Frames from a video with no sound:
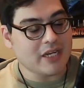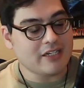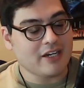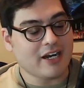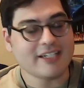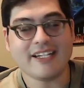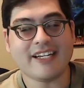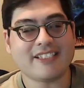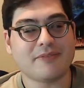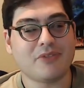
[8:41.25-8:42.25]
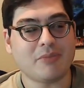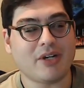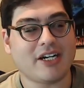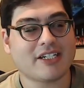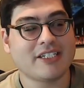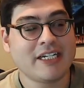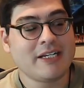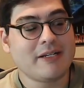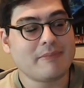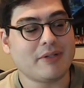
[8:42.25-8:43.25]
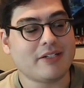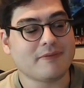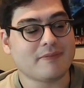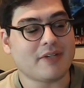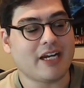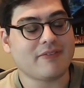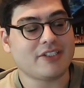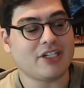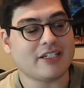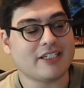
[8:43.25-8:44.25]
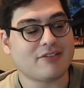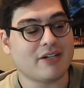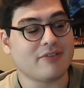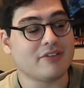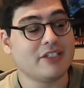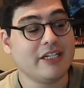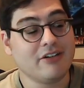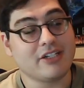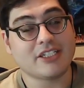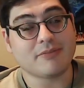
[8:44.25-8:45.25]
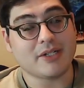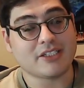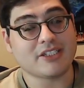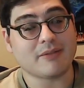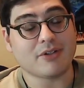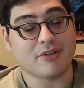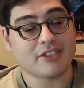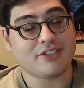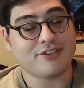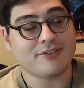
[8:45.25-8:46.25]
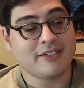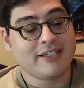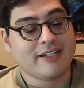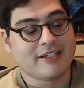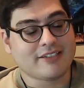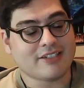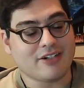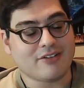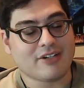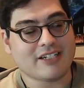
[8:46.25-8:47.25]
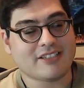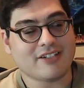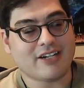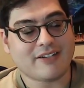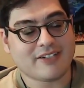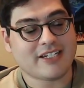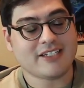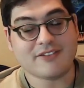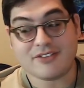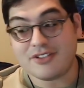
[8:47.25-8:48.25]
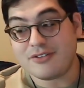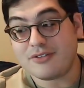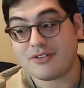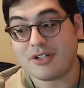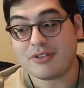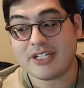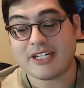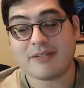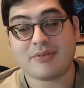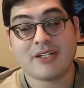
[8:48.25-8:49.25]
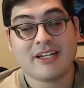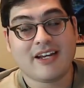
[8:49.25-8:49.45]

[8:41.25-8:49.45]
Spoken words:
I did get some rim lock, but I haven't shot this rifle nearly as much as I'm going to, so I still have to get used to loading it up.